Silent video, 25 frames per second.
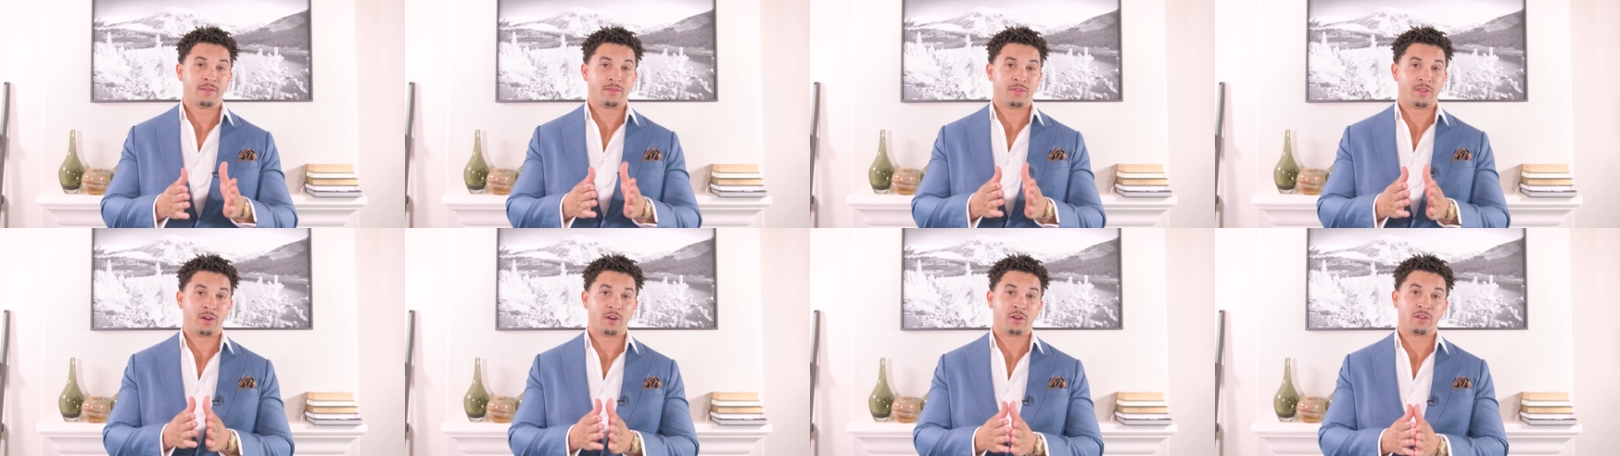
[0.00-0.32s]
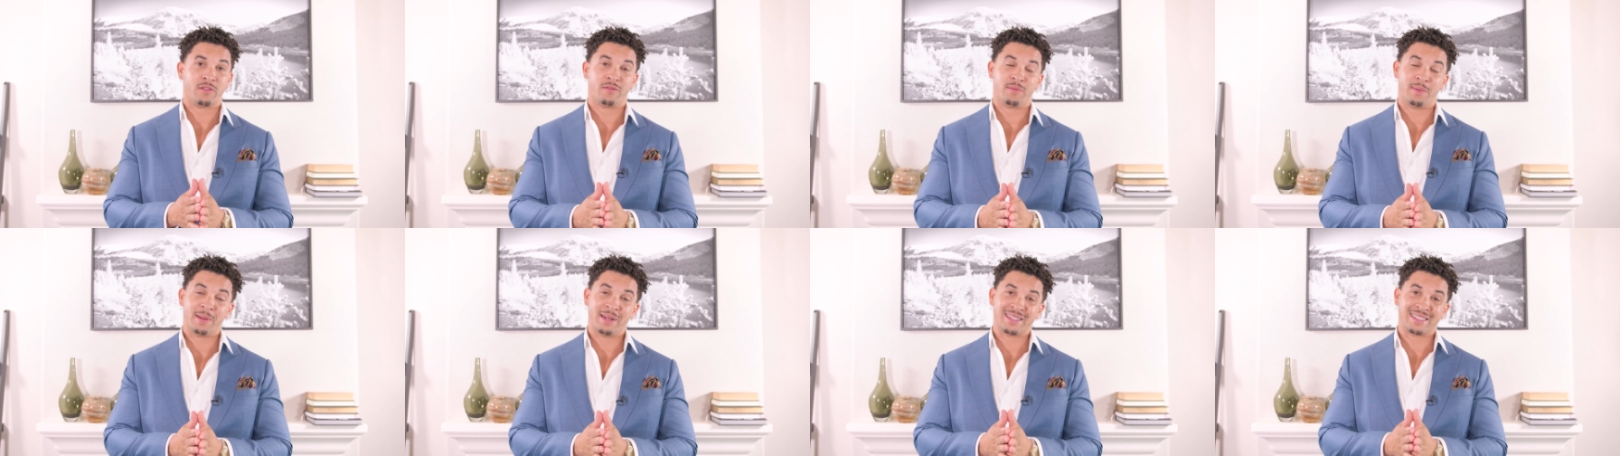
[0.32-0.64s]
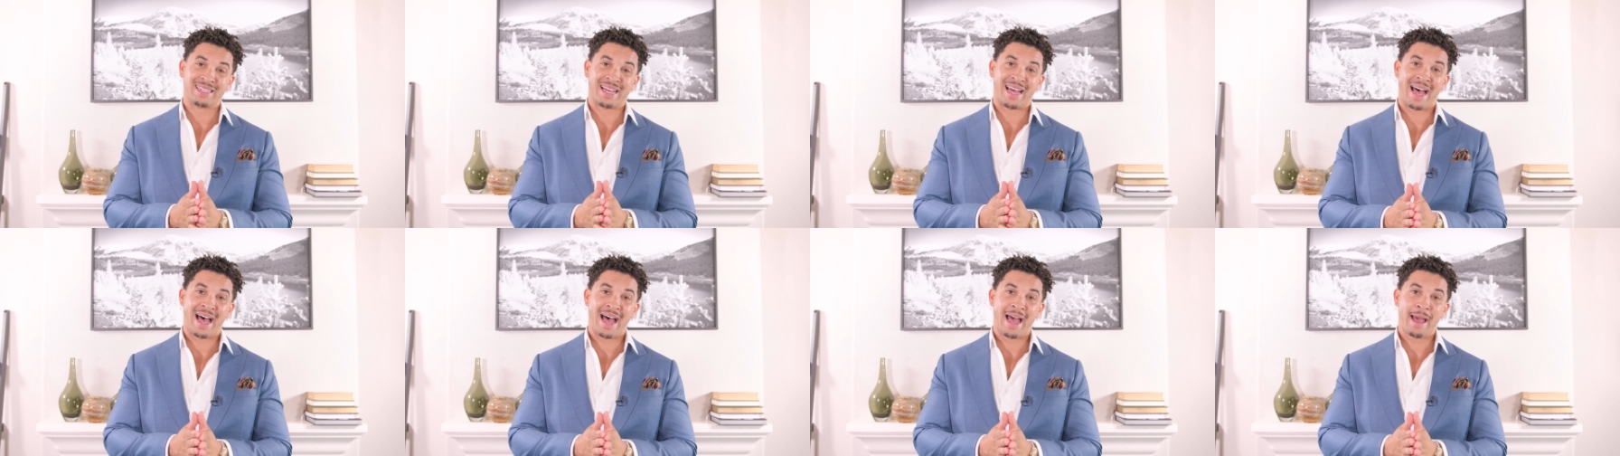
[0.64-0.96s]
There have been
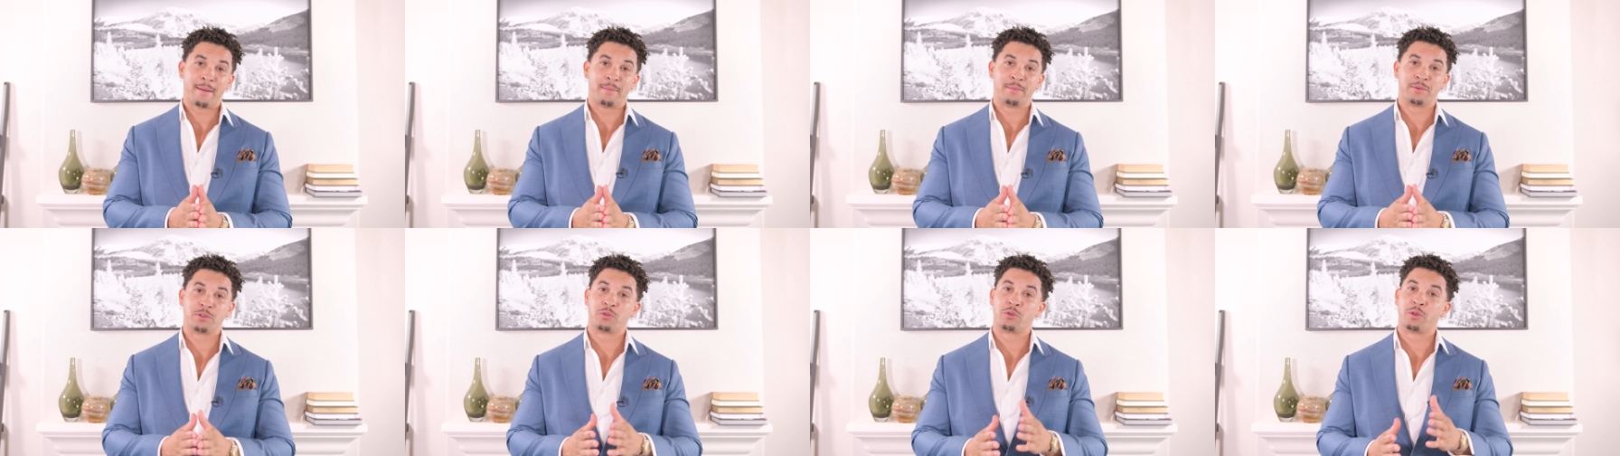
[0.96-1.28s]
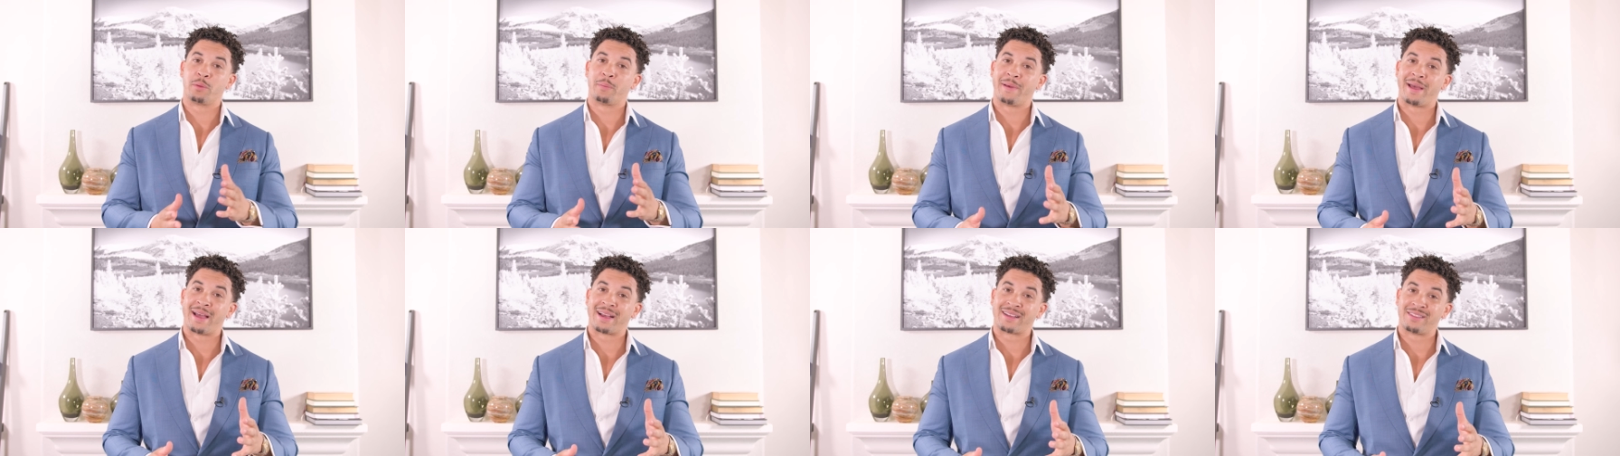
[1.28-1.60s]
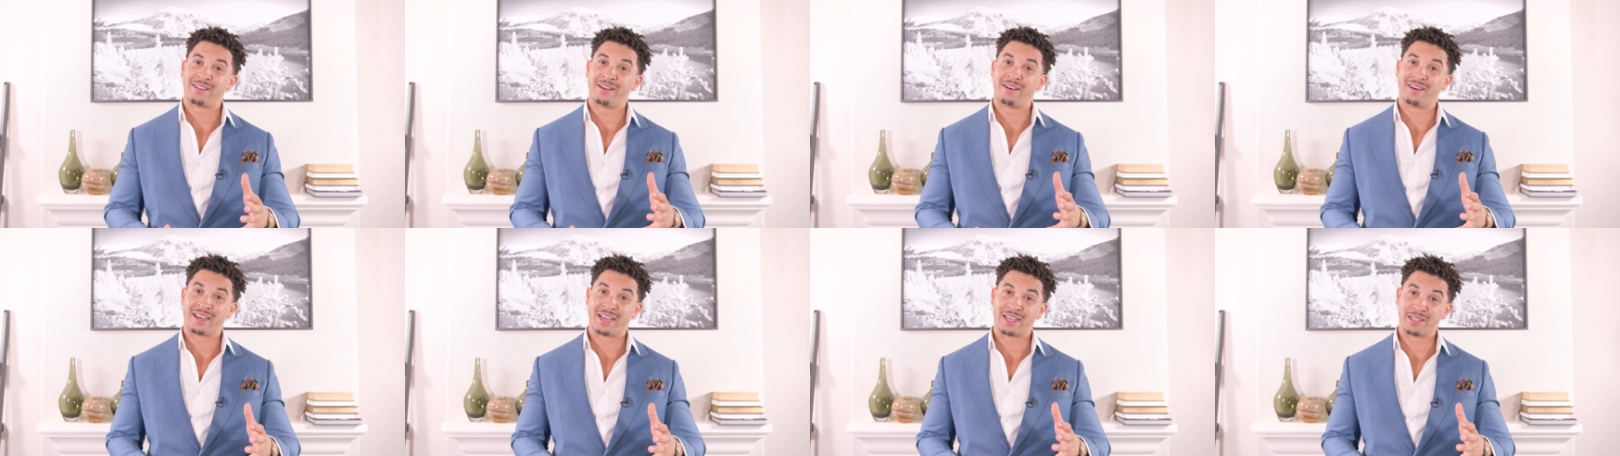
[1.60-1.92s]
times where the
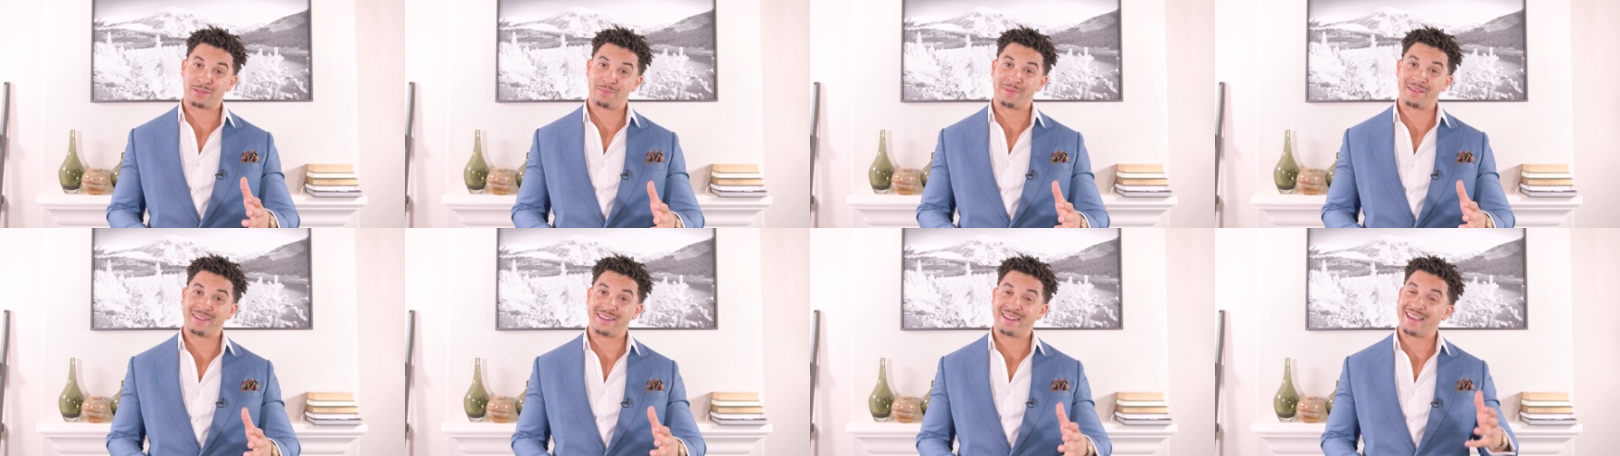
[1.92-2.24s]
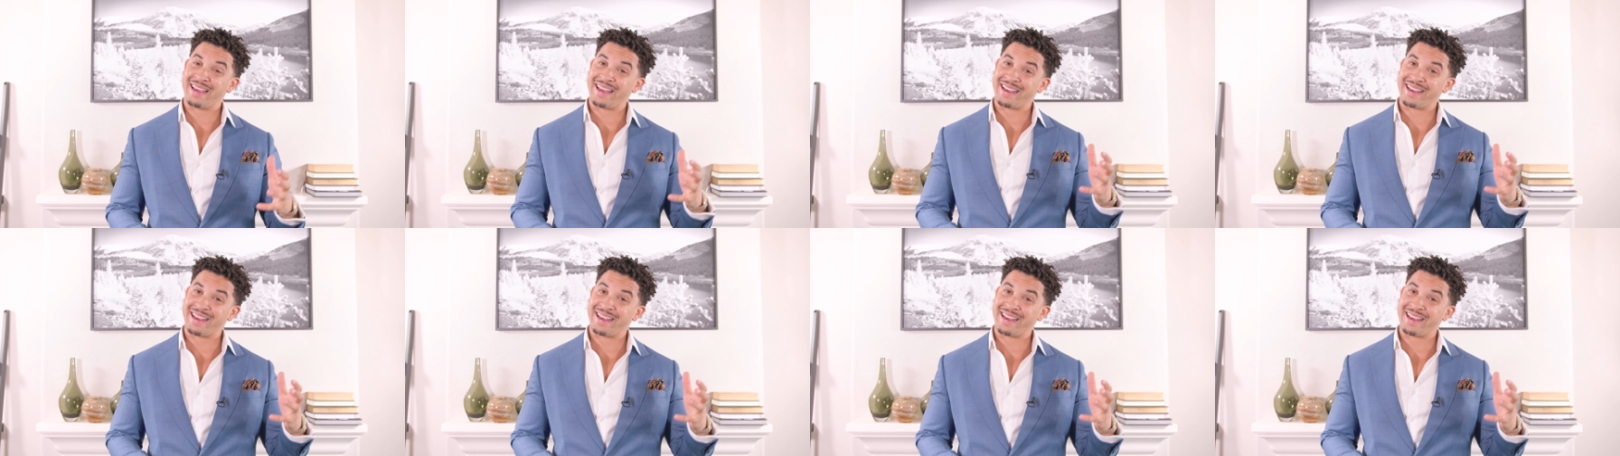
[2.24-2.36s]
backlog has been